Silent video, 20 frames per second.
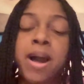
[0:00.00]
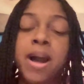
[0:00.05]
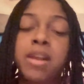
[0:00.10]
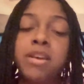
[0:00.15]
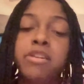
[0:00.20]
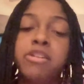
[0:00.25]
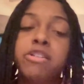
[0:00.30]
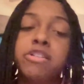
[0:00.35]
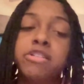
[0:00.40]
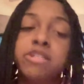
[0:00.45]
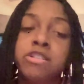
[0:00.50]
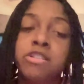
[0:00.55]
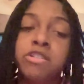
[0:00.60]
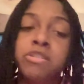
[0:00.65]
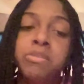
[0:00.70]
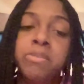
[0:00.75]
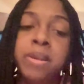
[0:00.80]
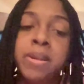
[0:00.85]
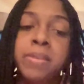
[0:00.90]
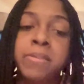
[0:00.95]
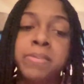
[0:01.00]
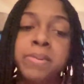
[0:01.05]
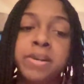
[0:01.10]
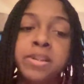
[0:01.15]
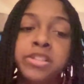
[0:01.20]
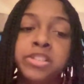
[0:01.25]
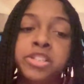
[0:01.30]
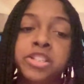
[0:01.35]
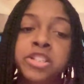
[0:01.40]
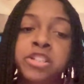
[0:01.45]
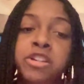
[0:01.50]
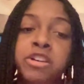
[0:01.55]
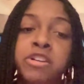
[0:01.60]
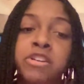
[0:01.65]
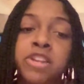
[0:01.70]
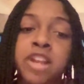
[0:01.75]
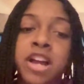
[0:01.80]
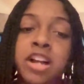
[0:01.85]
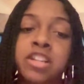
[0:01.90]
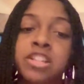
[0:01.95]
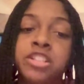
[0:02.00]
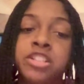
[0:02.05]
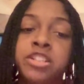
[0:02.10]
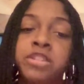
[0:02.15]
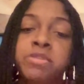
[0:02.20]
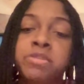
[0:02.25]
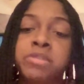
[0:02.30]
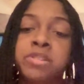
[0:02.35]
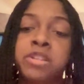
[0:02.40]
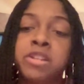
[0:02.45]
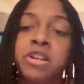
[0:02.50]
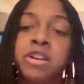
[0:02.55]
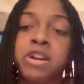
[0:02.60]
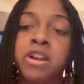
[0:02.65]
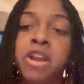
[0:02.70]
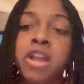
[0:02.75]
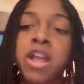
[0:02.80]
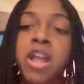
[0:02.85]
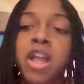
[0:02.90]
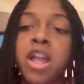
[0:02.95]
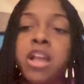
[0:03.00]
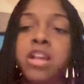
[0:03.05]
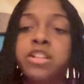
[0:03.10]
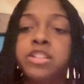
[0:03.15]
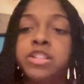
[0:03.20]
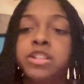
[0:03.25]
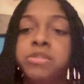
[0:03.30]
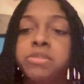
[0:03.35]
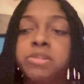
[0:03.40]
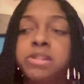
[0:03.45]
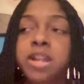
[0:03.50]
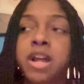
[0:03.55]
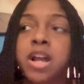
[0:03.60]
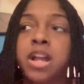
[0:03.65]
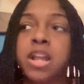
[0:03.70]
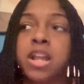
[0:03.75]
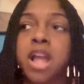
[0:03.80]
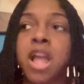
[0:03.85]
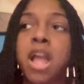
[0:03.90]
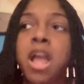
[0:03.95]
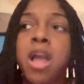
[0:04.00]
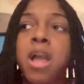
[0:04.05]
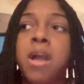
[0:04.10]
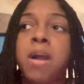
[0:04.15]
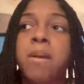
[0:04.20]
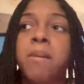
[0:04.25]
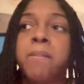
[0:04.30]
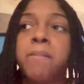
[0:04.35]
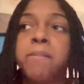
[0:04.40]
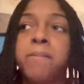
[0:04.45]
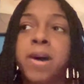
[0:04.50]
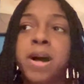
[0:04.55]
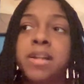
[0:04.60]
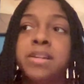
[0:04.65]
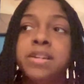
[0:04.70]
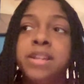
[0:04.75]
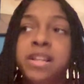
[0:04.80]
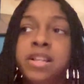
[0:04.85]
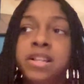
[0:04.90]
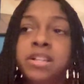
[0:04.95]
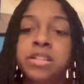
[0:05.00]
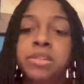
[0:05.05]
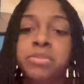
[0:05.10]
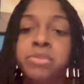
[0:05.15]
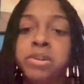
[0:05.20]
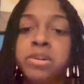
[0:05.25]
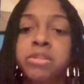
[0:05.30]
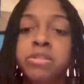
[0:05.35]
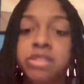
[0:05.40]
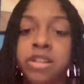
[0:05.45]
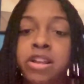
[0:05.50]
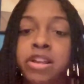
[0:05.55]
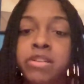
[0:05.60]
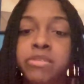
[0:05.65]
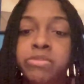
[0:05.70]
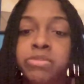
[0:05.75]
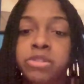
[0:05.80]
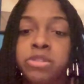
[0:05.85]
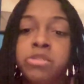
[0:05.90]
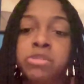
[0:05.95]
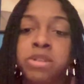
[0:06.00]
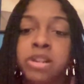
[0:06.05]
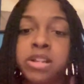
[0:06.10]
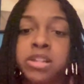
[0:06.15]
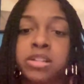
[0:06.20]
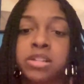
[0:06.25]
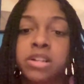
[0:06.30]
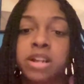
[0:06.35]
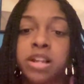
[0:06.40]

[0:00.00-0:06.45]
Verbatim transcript: I know a little bit, but she know a lot because she was there and she was like, my niece will live through this.